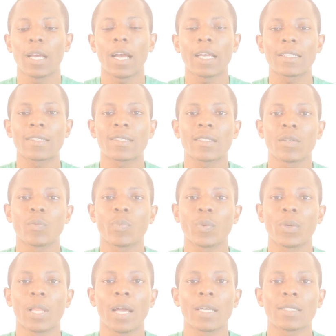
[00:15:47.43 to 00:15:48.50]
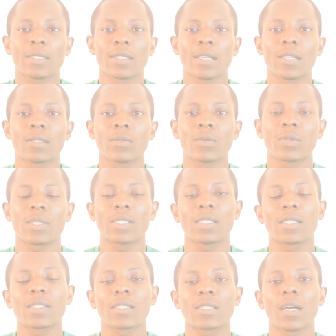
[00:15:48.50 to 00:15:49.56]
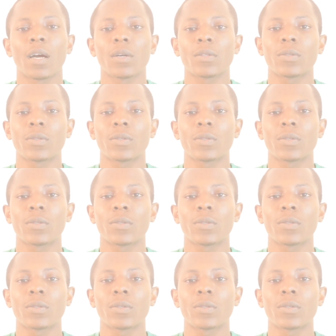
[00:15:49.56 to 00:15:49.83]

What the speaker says: As simple as that. So this is how